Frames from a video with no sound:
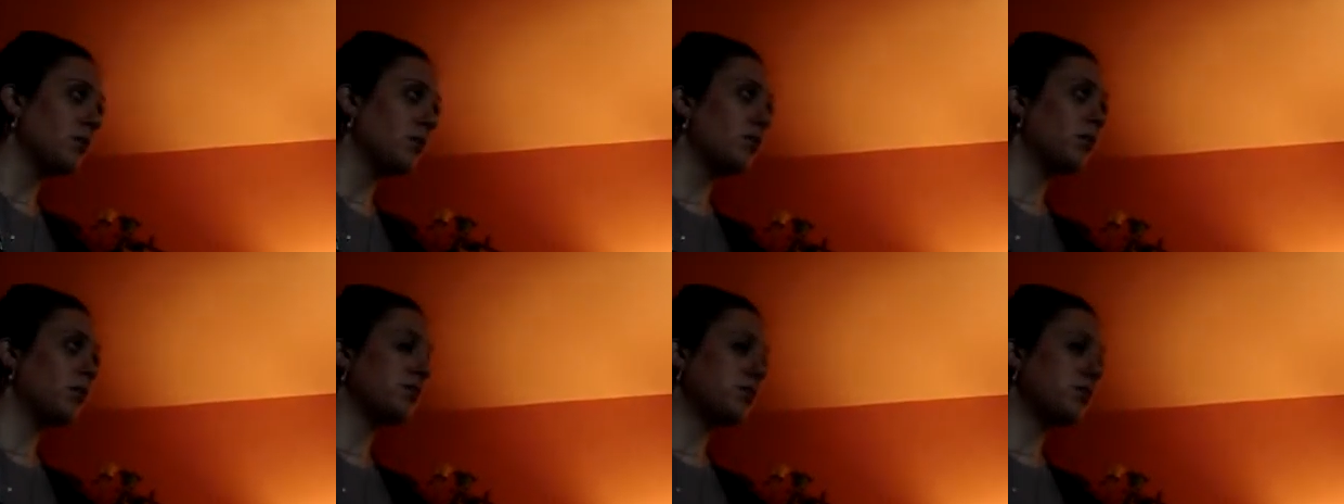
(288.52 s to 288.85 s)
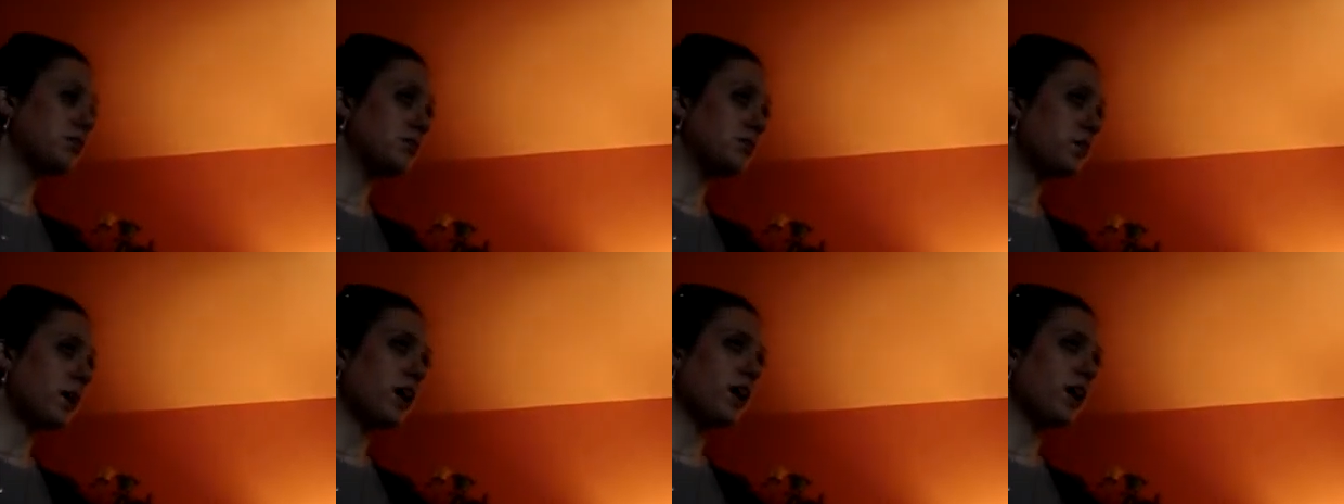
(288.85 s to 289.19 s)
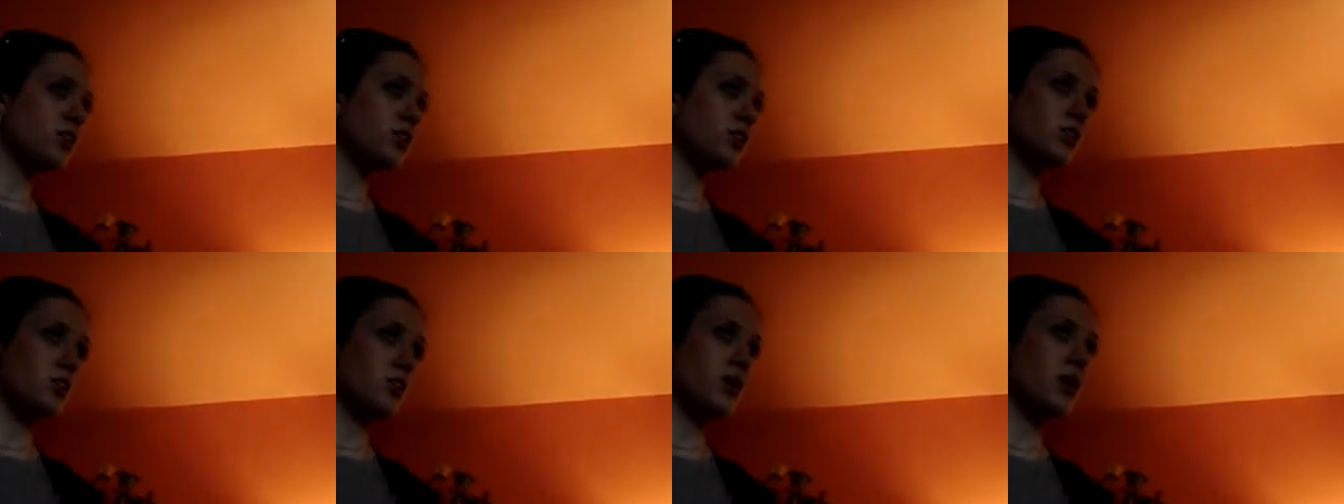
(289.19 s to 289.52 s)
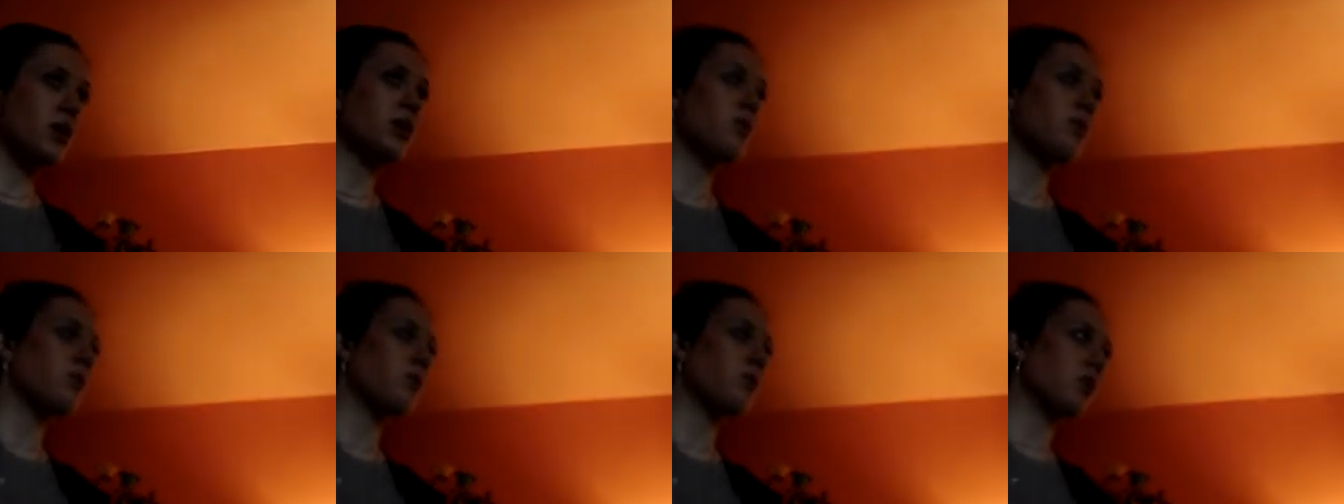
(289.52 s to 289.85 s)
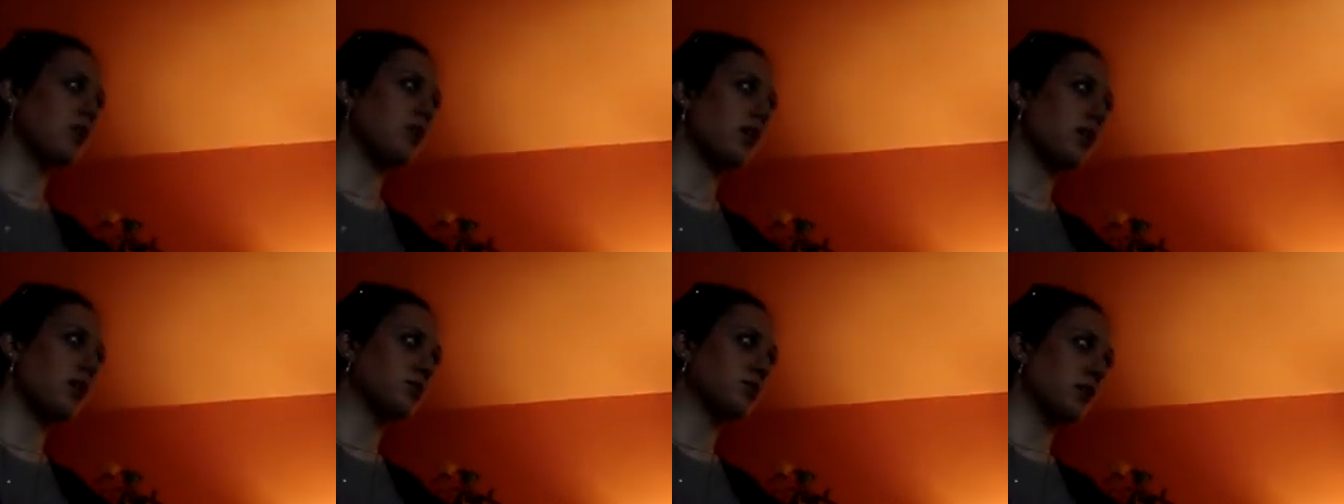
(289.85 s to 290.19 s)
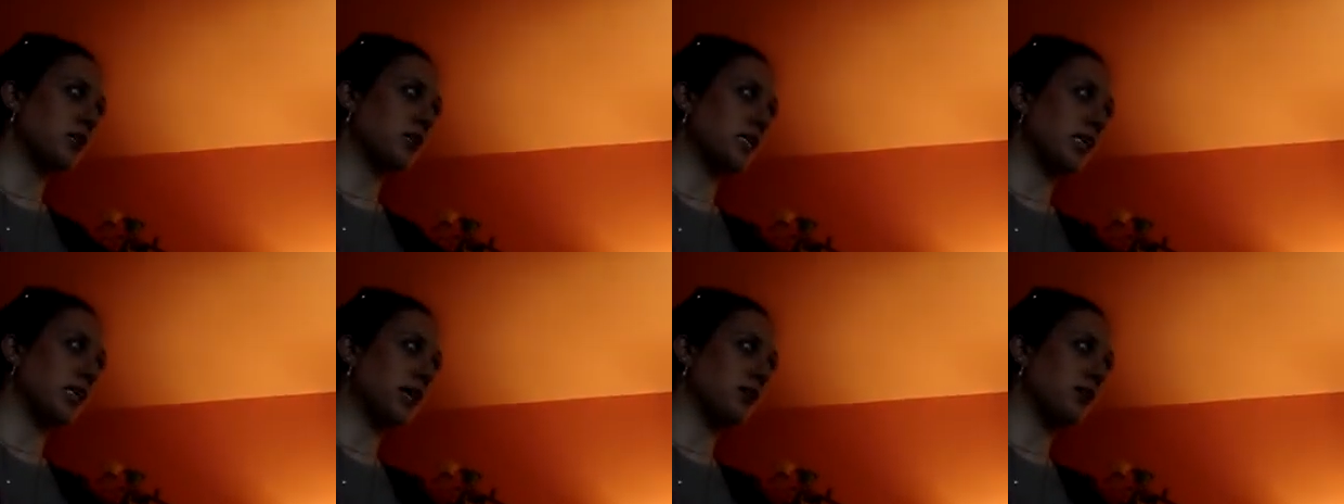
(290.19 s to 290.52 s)
Well, it doesn't matter. You can't wear your Uggs
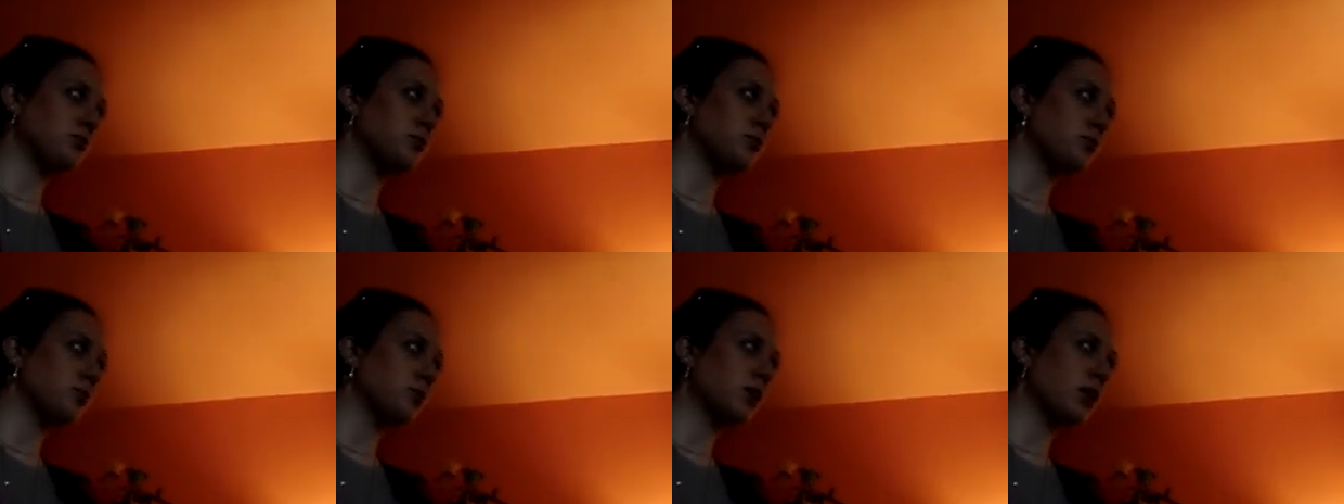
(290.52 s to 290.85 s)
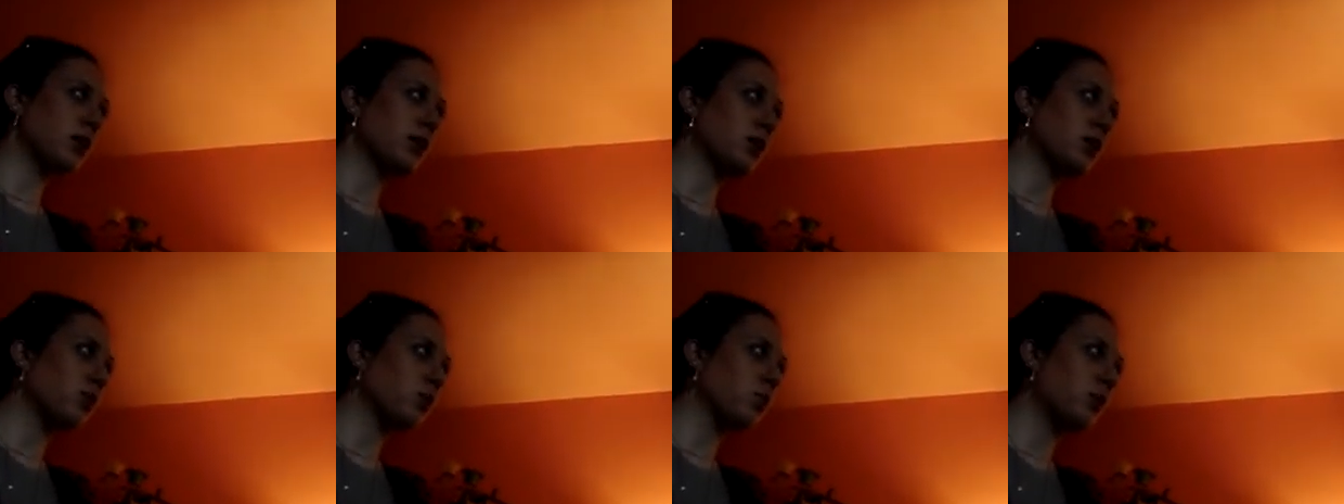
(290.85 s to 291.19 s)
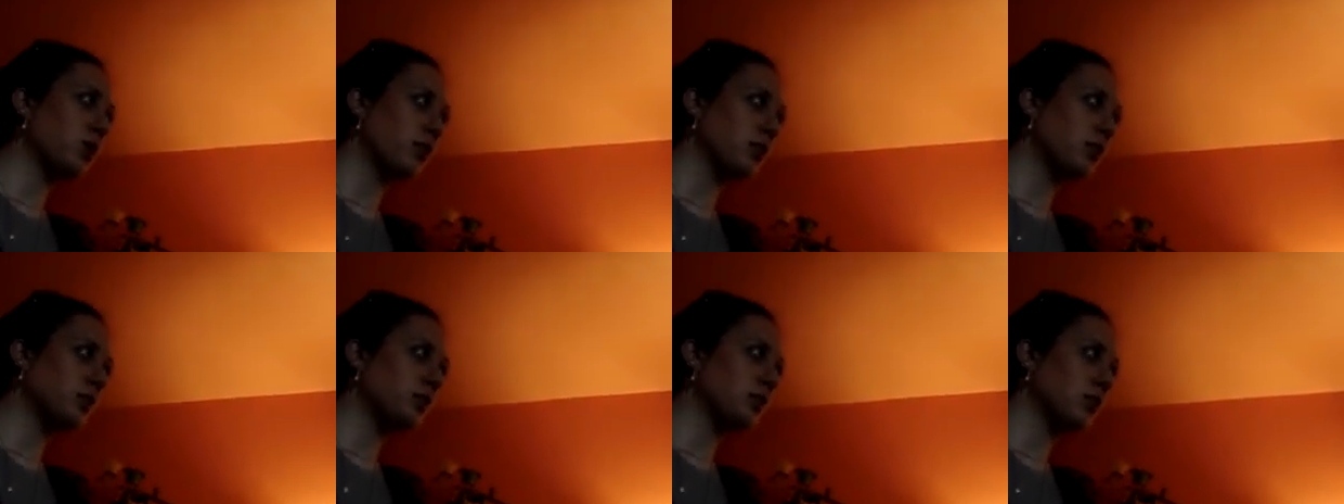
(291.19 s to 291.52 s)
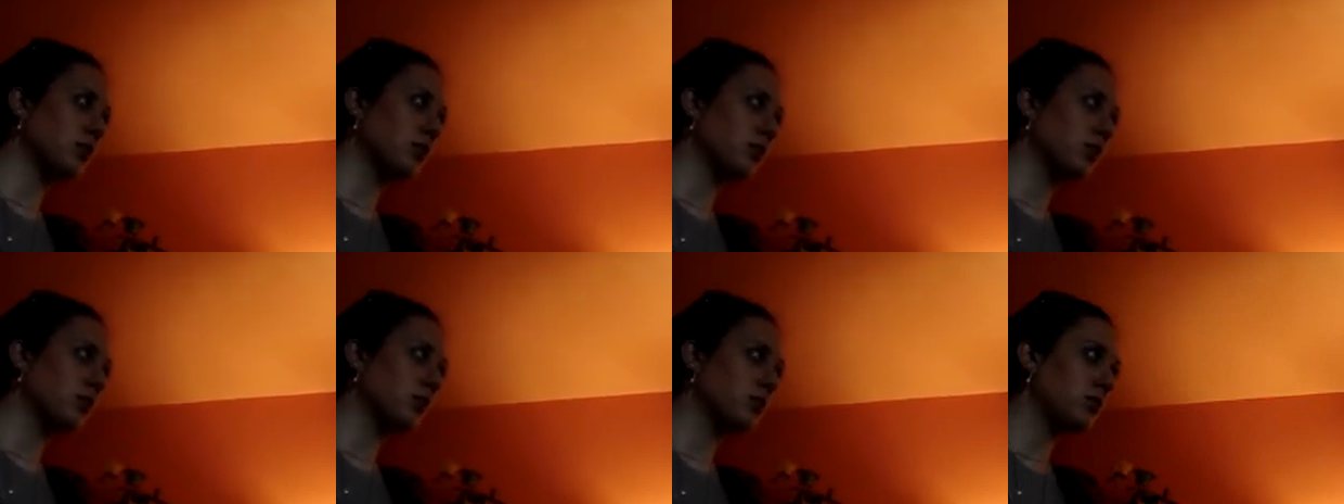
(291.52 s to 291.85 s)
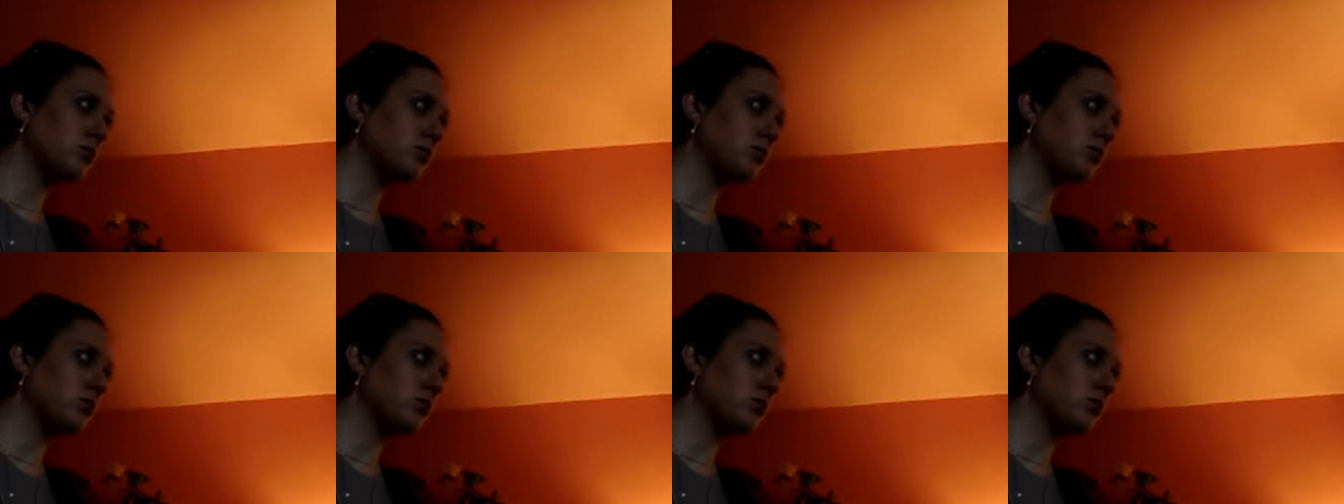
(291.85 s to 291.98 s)
right now, so you gotta go wear your sneakers.